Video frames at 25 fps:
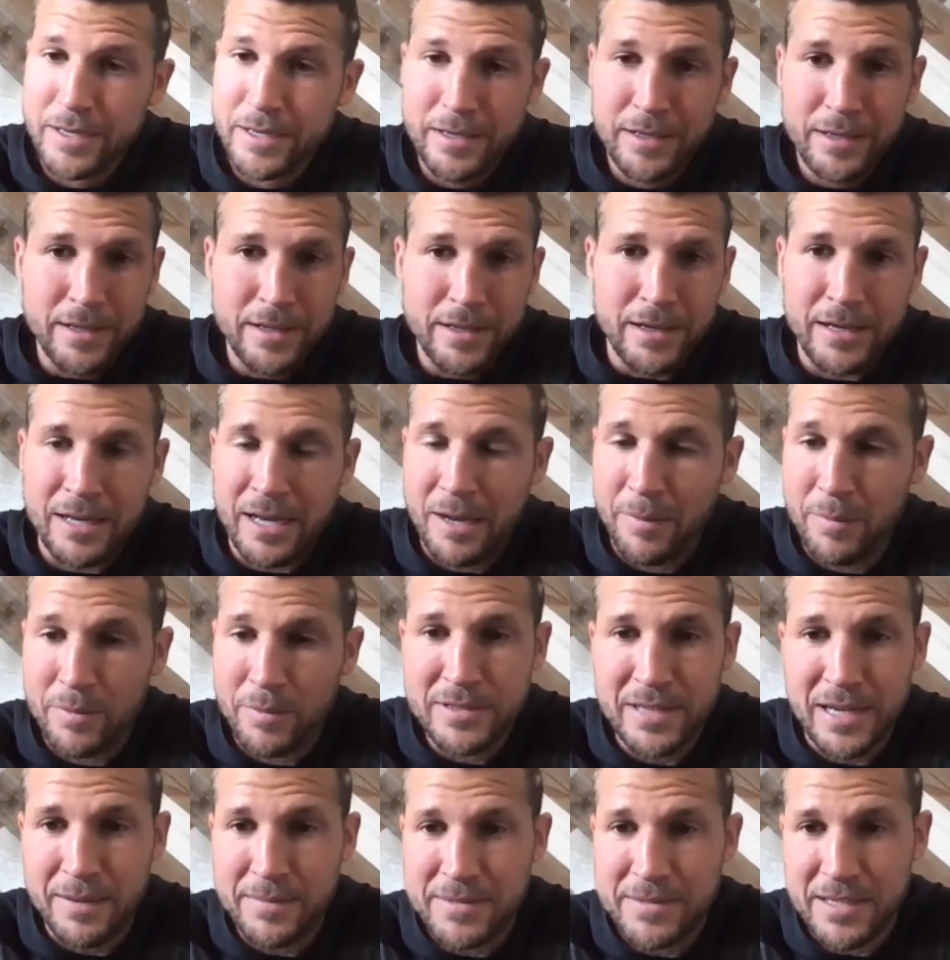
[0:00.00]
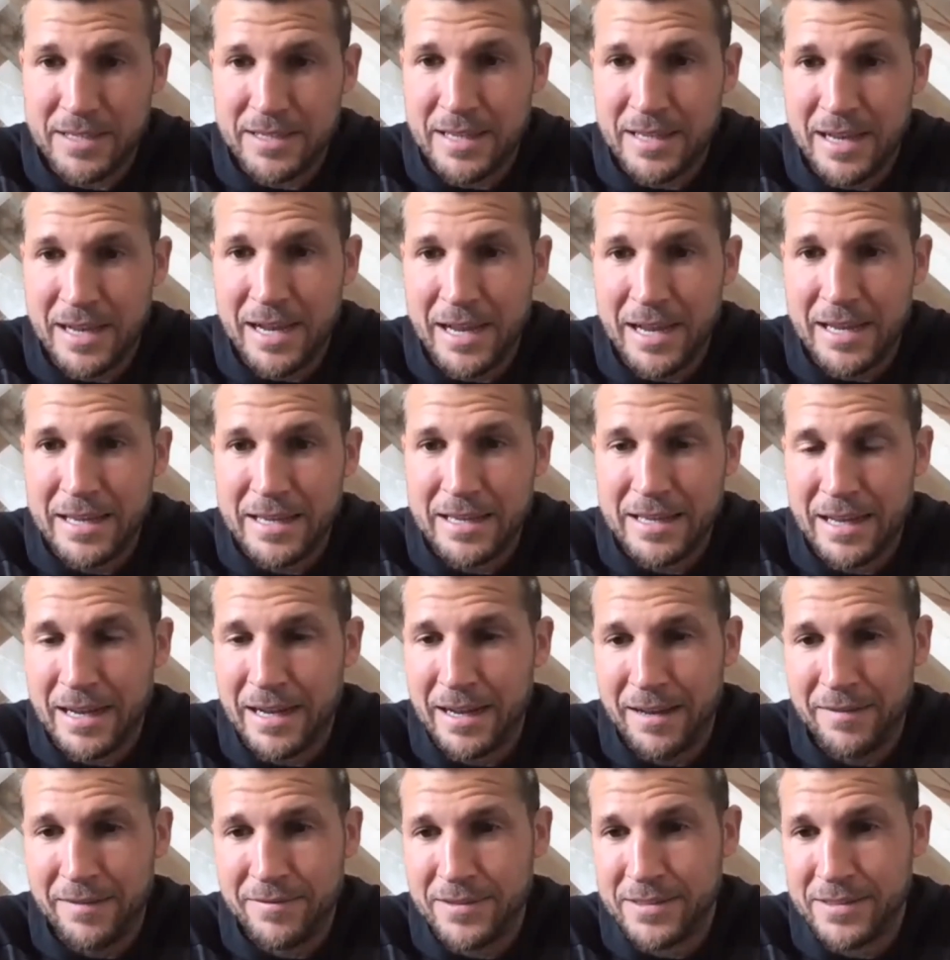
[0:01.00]
a couple times at night,
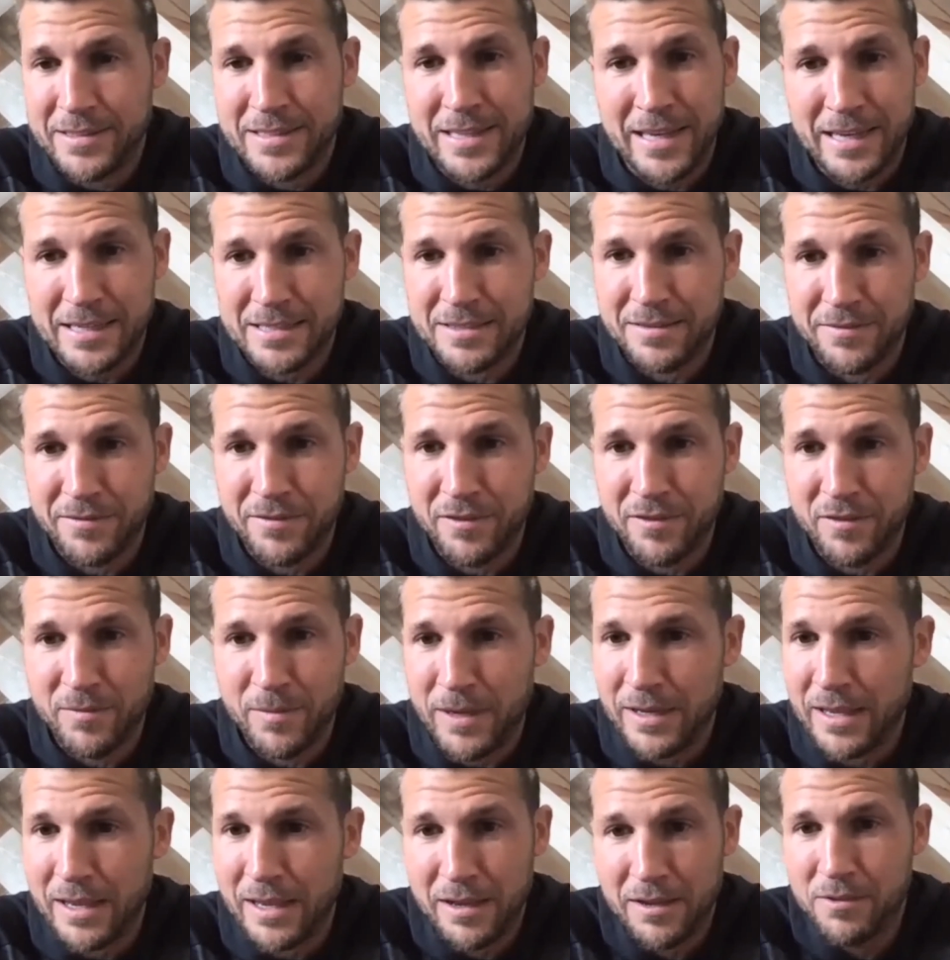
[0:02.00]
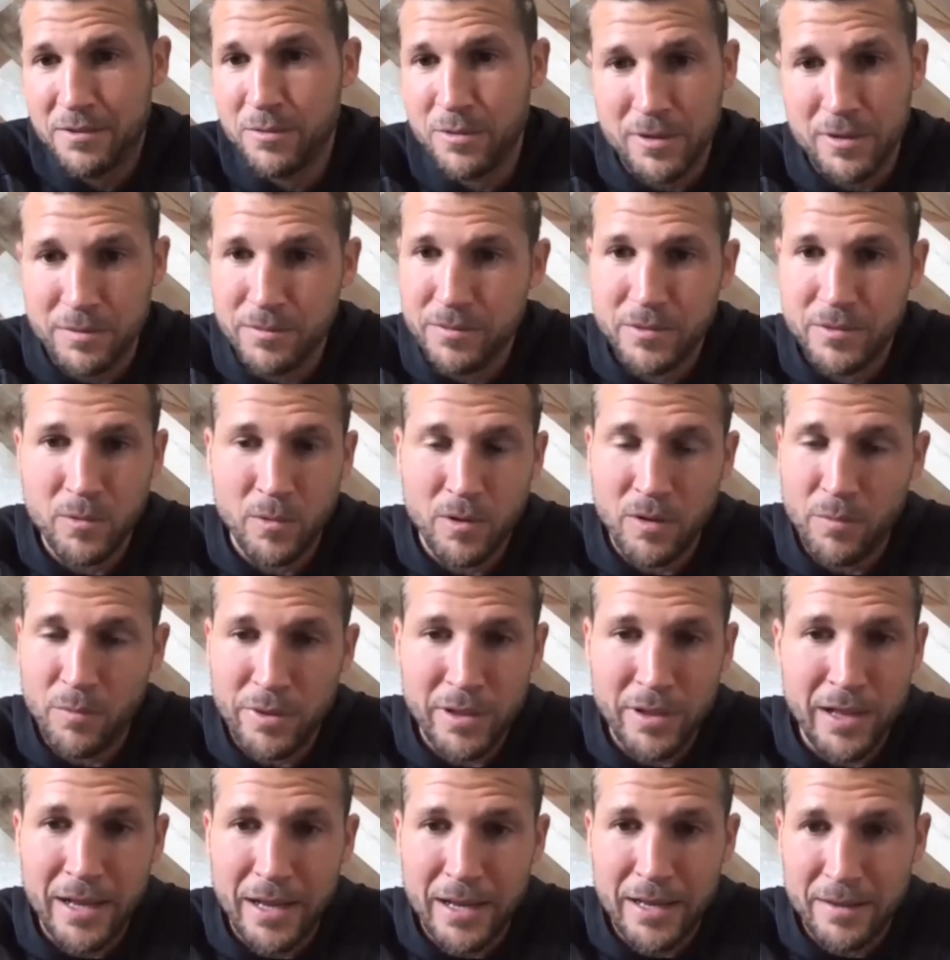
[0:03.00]
I just text a few. I'm like, hey, you want to
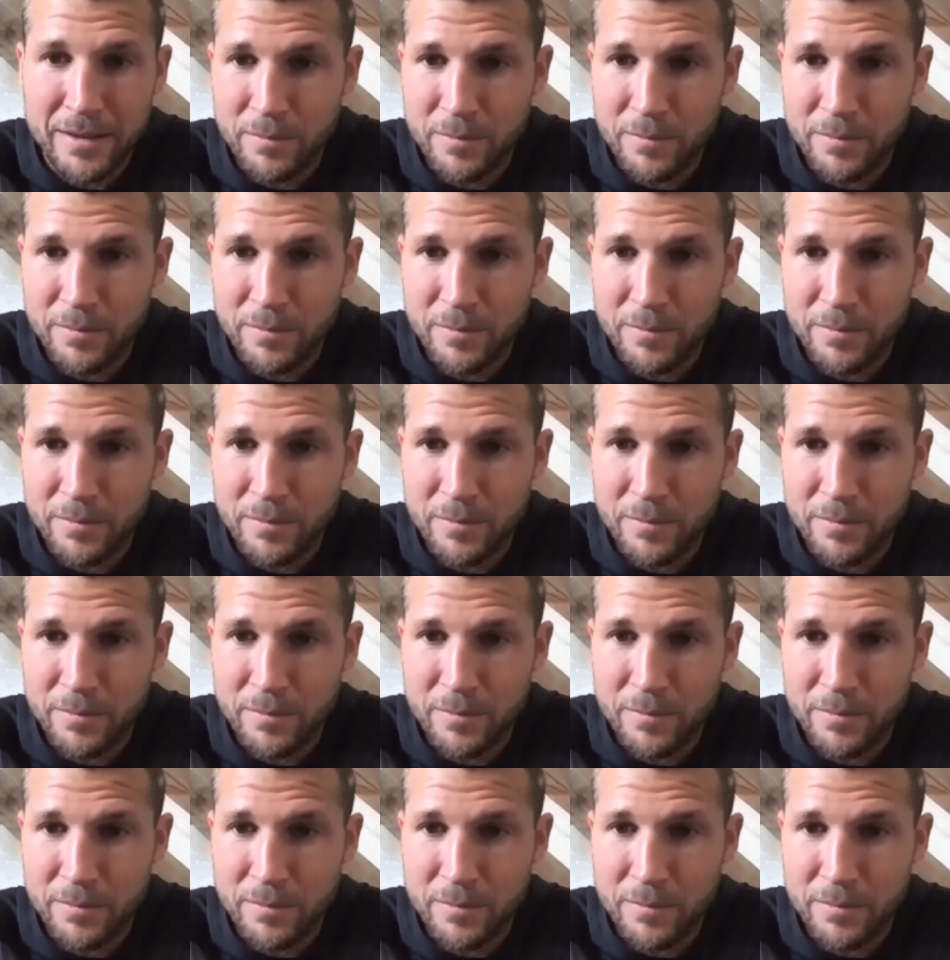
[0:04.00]
play?